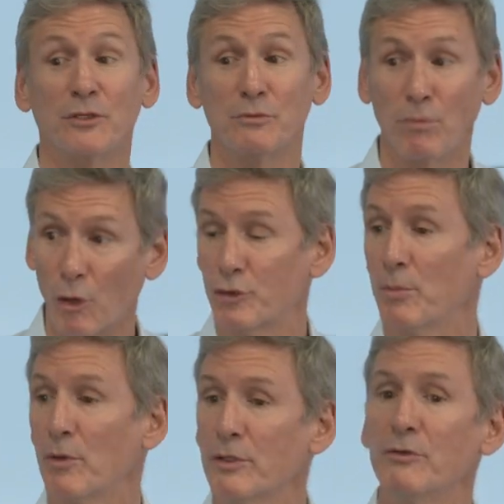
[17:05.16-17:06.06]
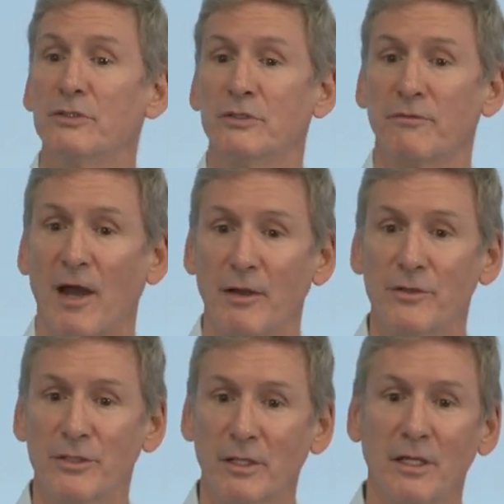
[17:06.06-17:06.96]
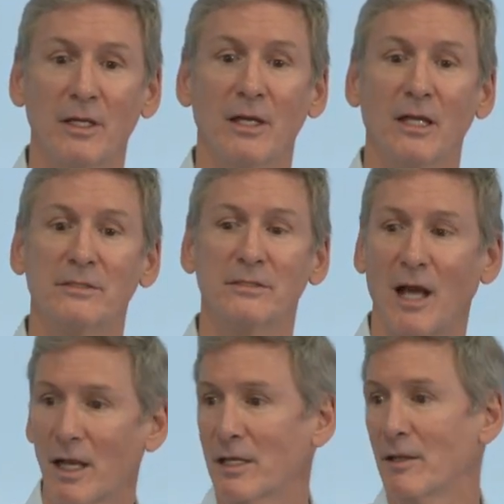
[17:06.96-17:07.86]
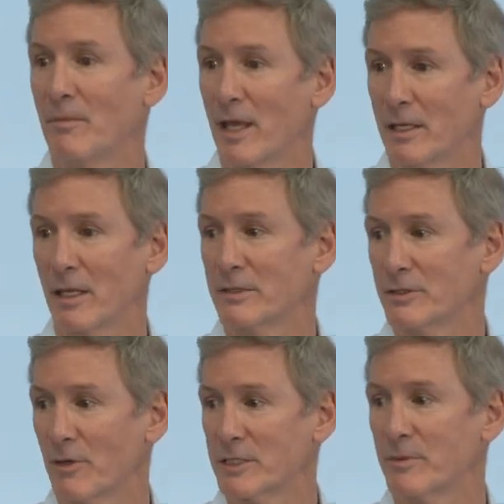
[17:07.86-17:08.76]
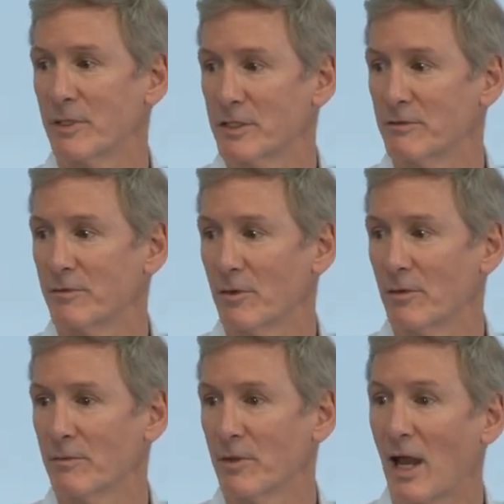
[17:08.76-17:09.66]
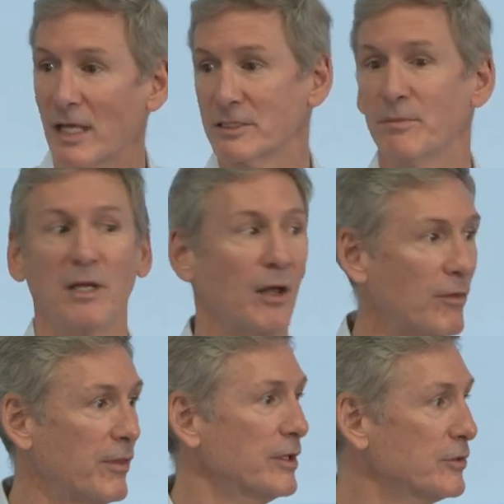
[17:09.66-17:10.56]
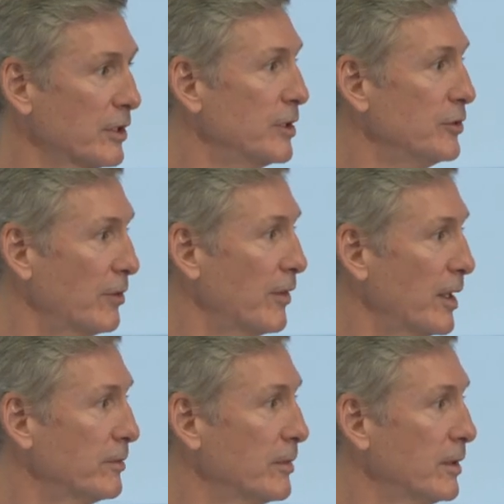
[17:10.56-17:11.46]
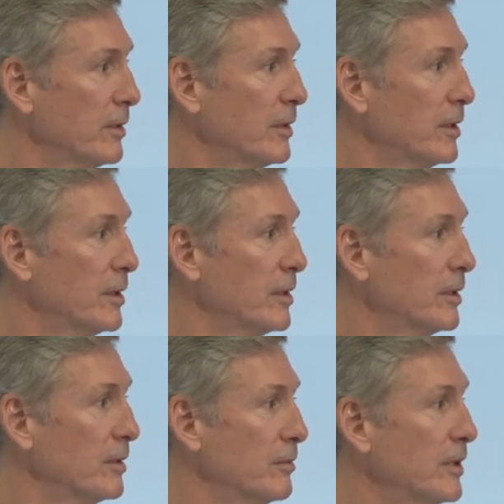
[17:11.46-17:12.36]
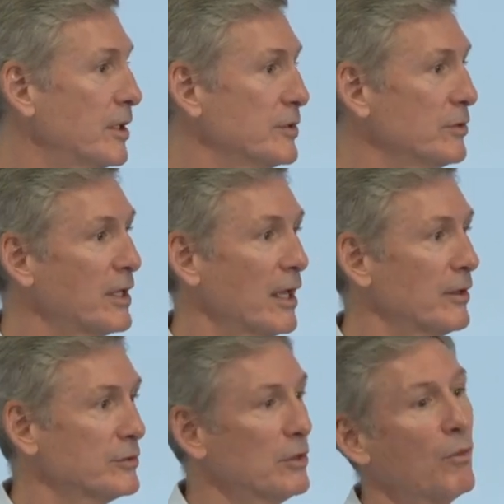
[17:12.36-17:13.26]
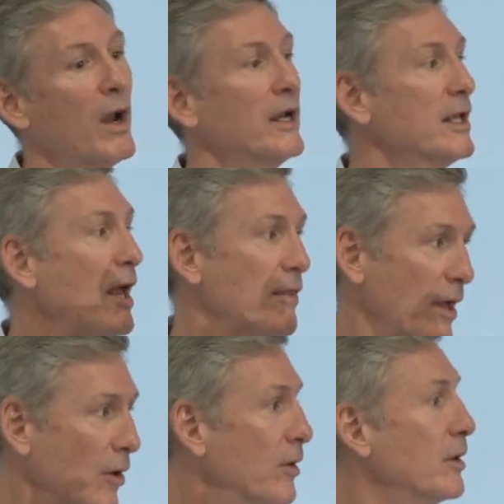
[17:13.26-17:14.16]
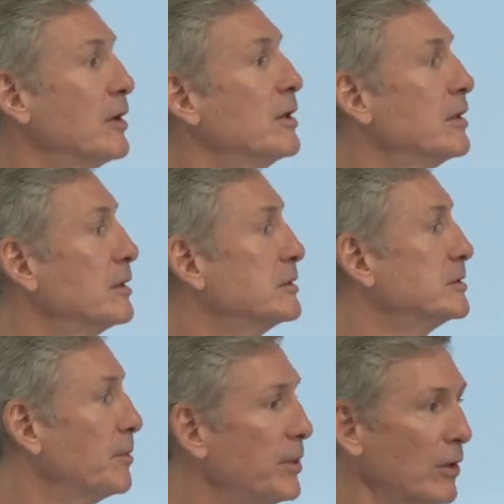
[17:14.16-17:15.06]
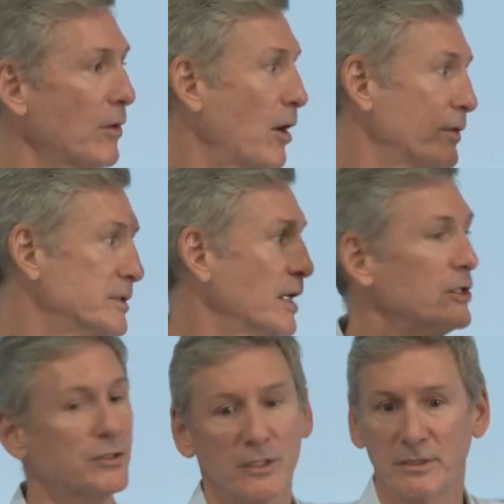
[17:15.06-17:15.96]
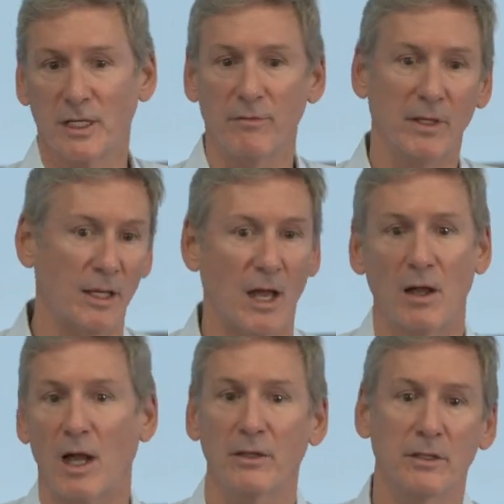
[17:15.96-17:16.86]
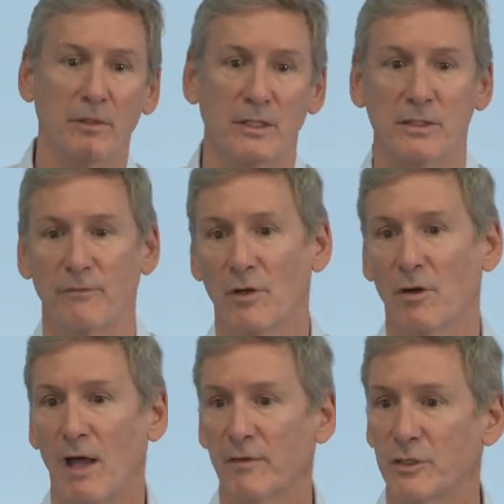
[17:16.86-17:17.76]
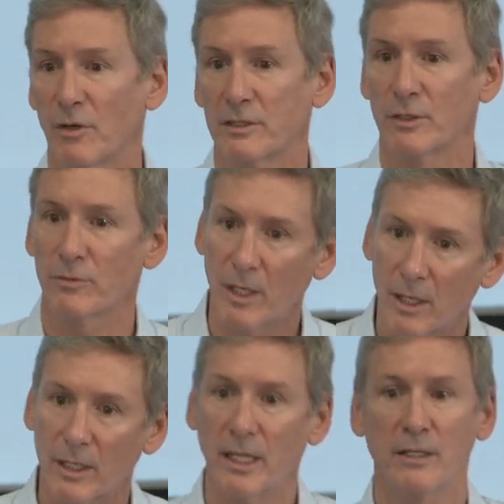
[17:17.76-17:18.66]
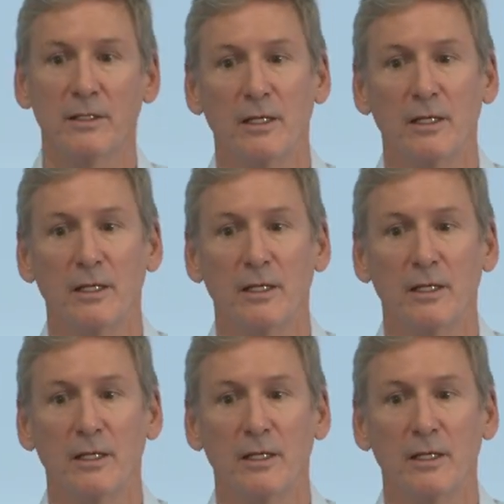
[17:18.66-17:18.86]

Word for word: there's multiple uses of hydrogen, it's not going to make it as a transportation fuel. There has to be other things you're going to do with it because you can't, there's no way to get there to build all the stations and everything. How, how you, if you don't have any trucks that run on it,